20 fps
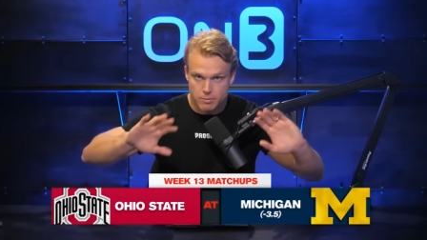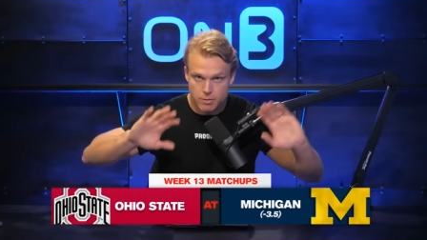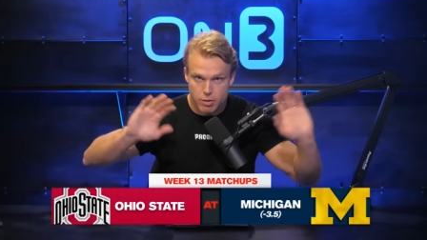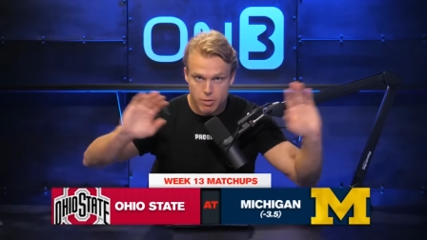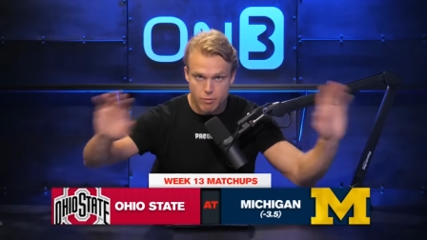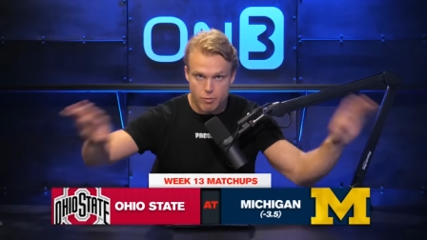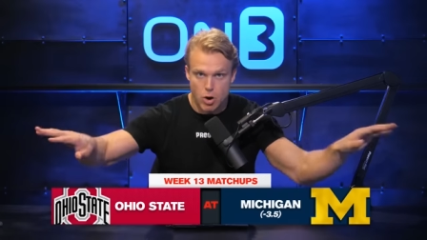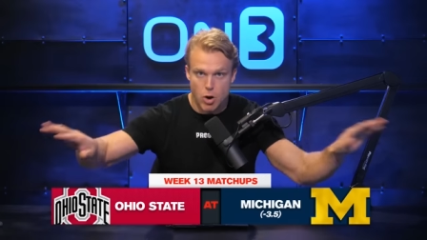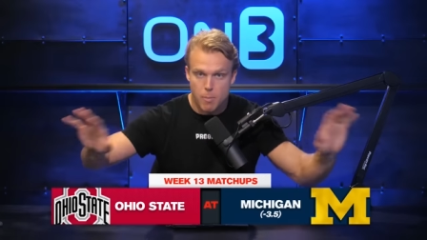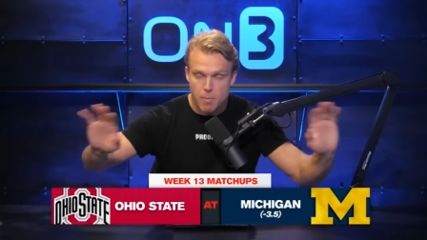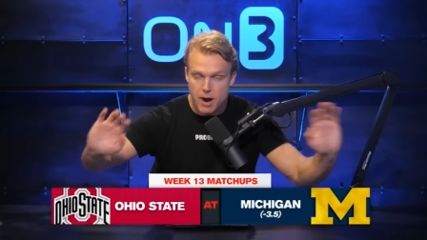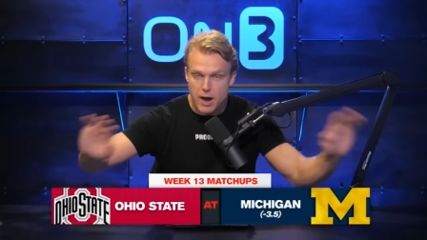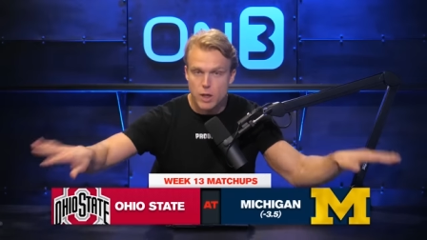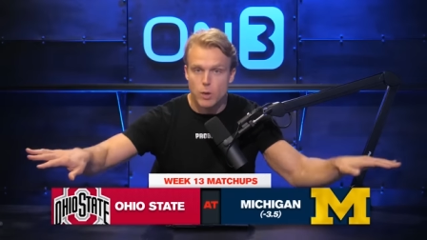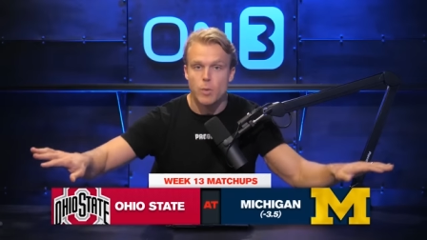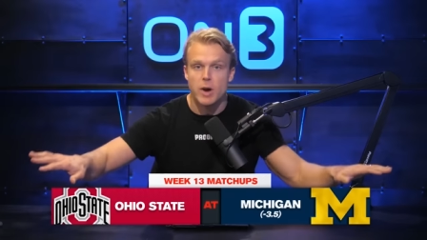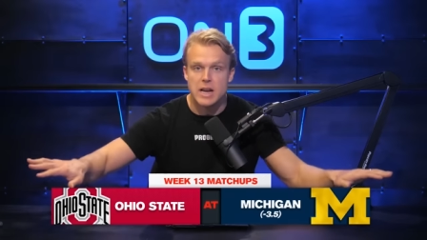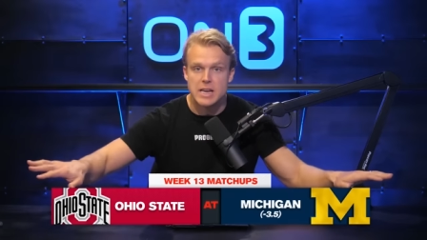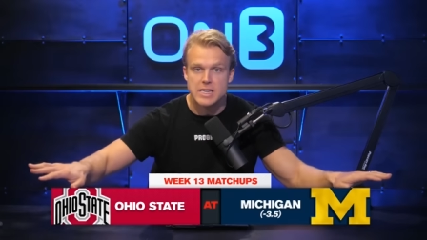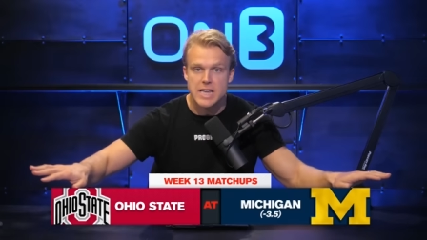thrown by the
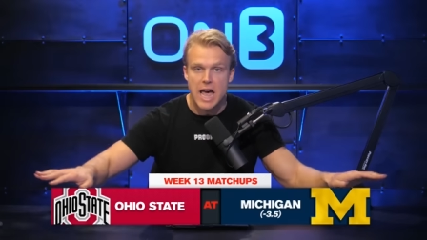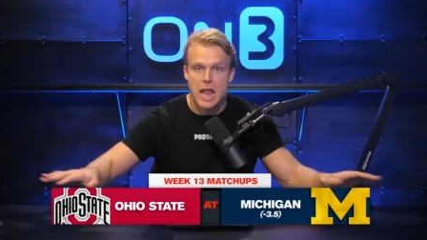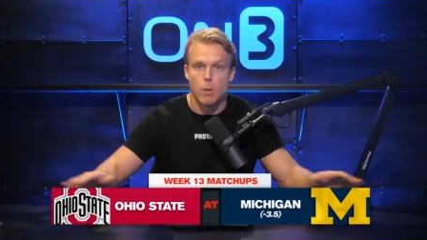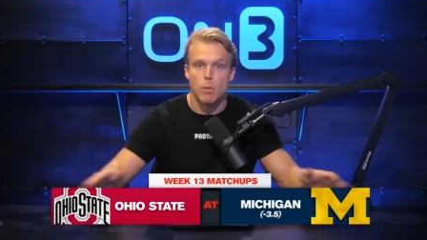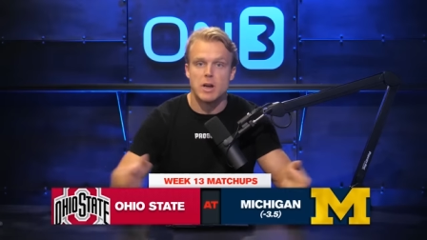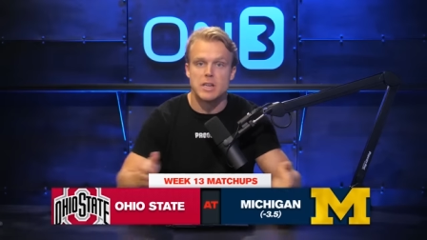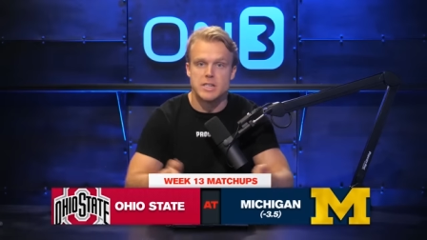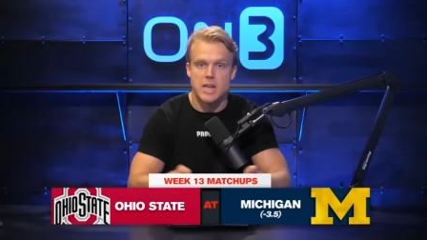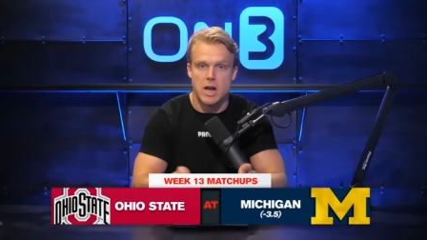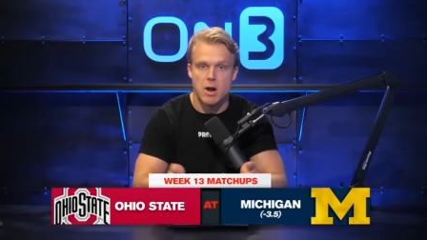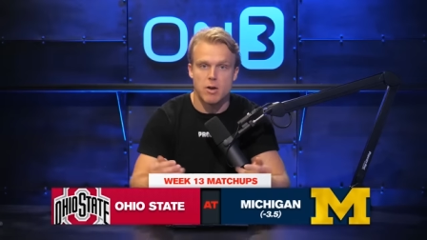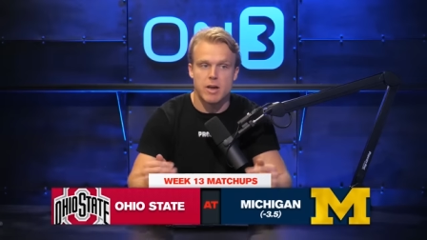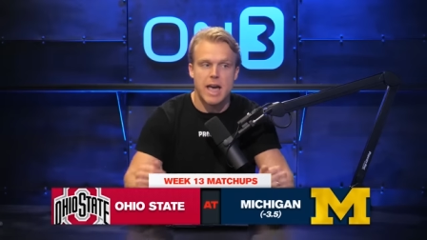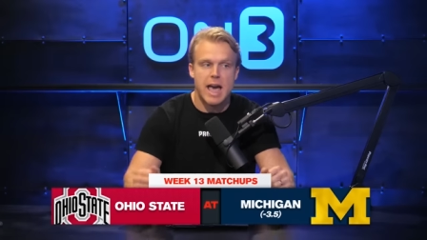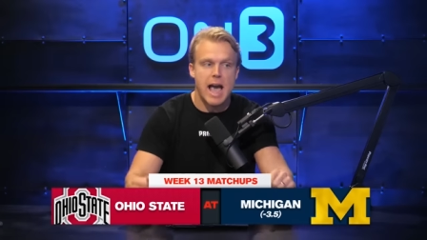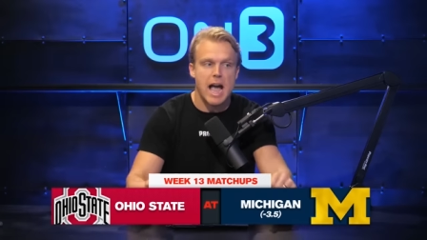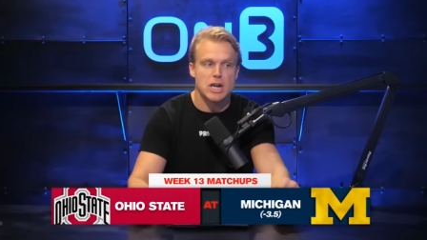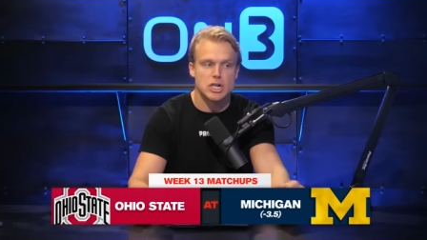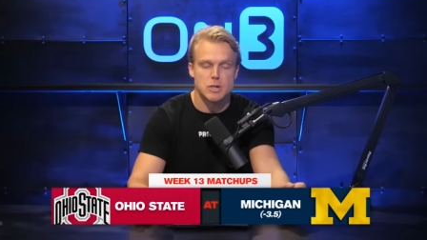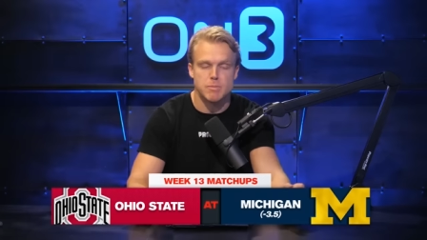wayside, and we say, okay,
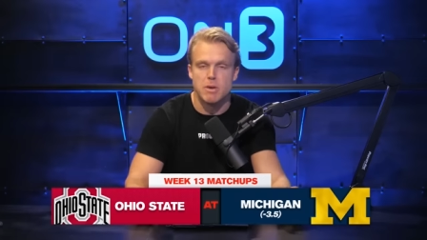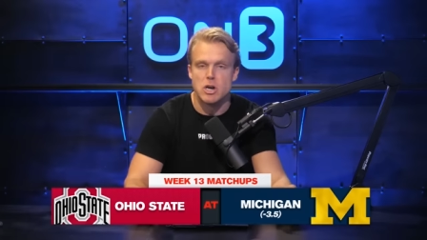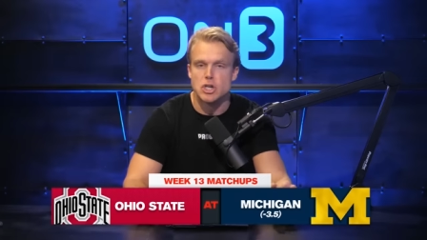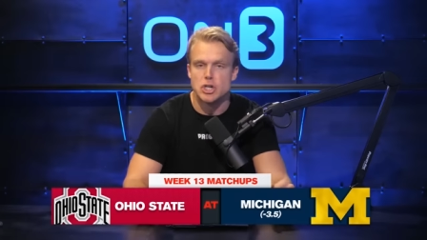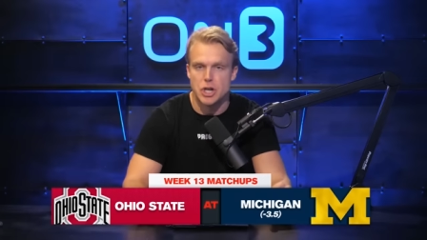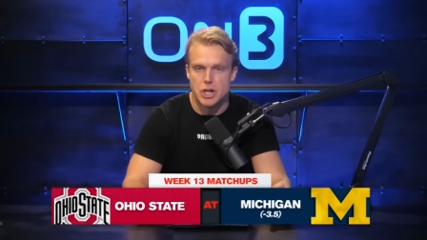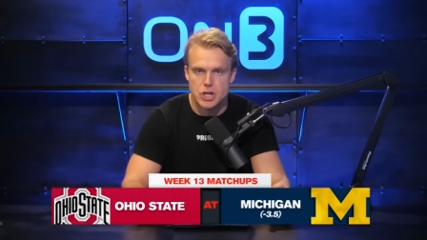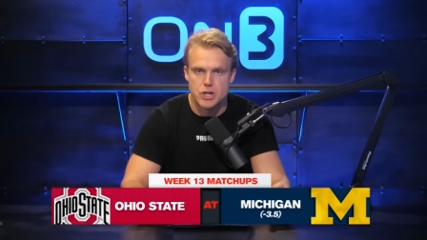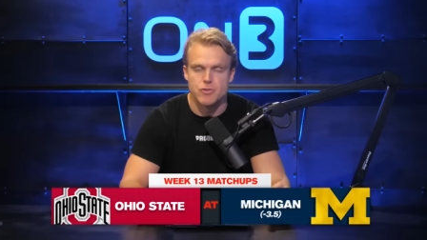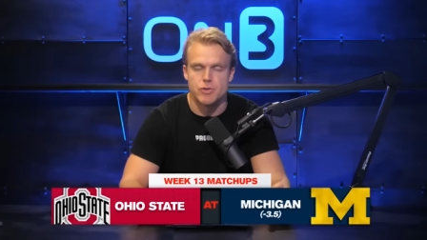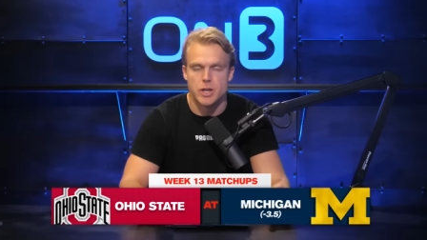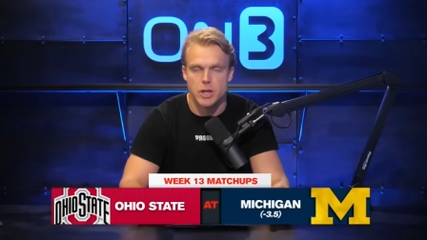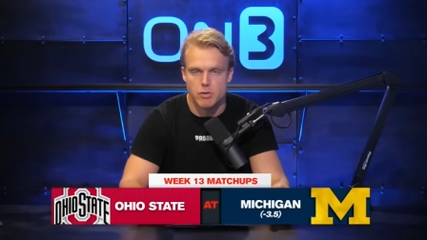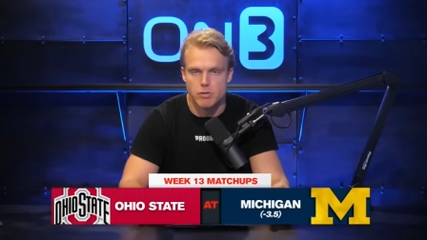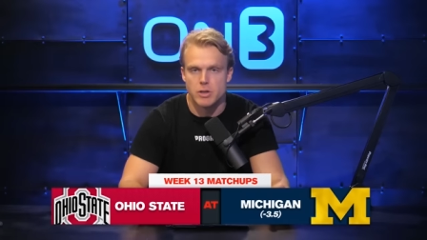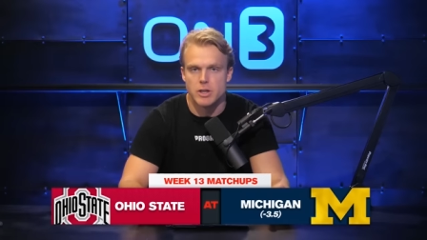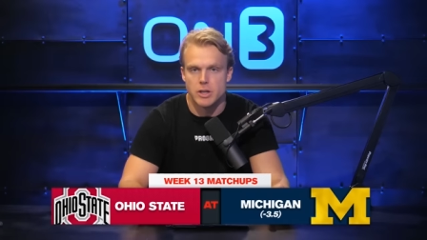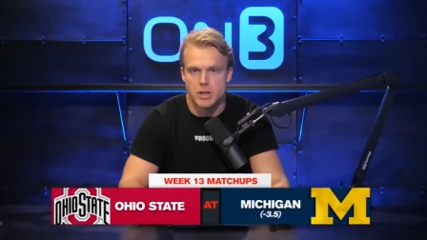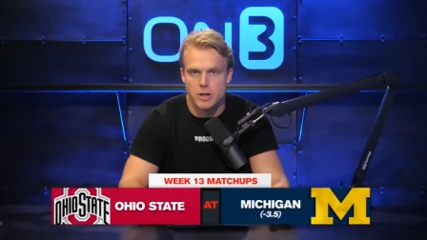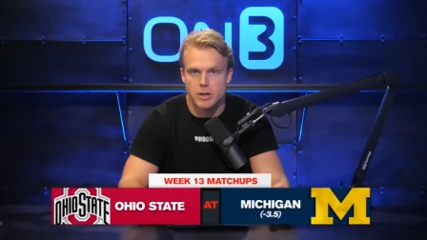actually, Michigan is really,
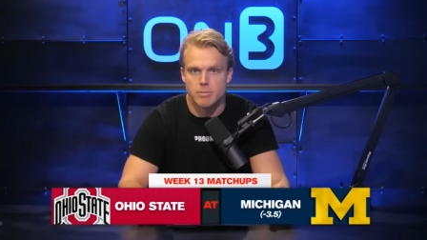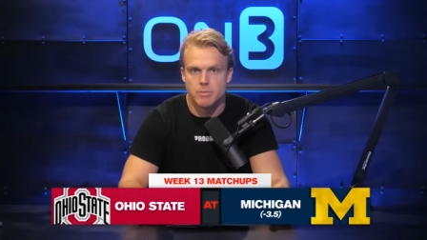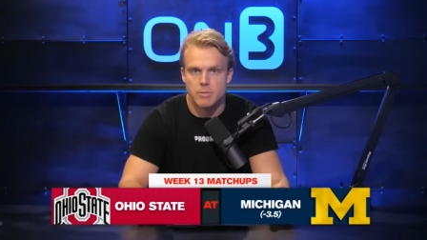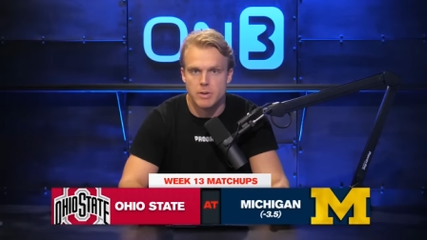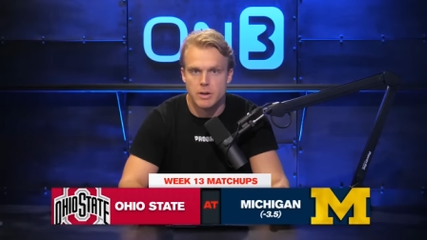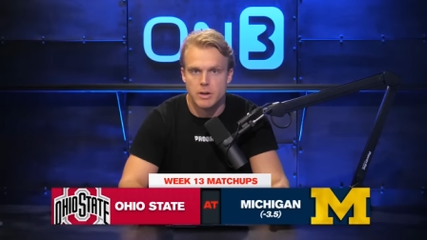really good.